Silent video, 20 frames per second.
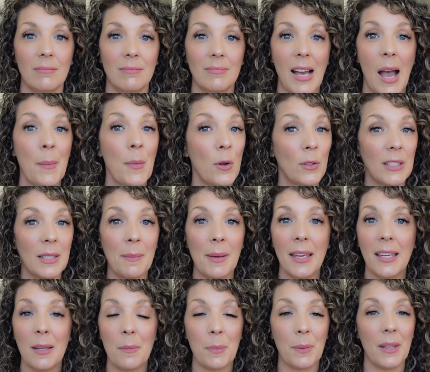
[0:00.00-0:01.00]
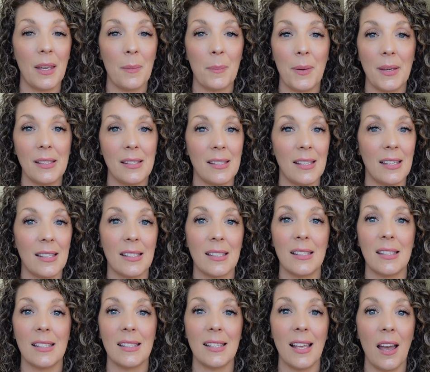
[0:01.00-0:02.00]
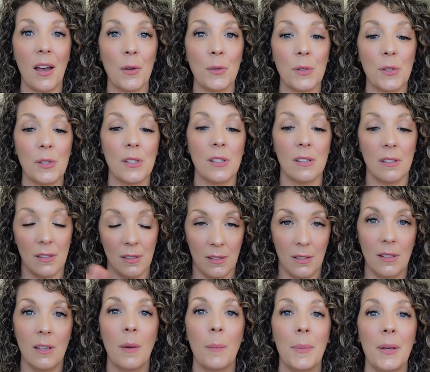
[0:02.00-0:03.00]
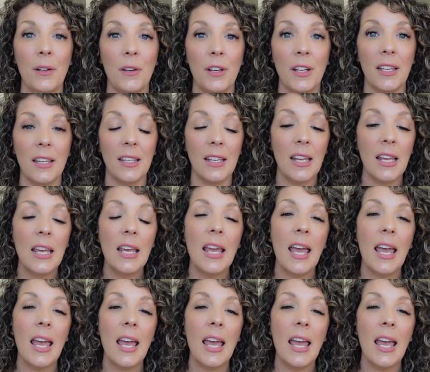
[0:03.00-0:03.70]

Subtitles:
I'm only making plant-based things in this house, period.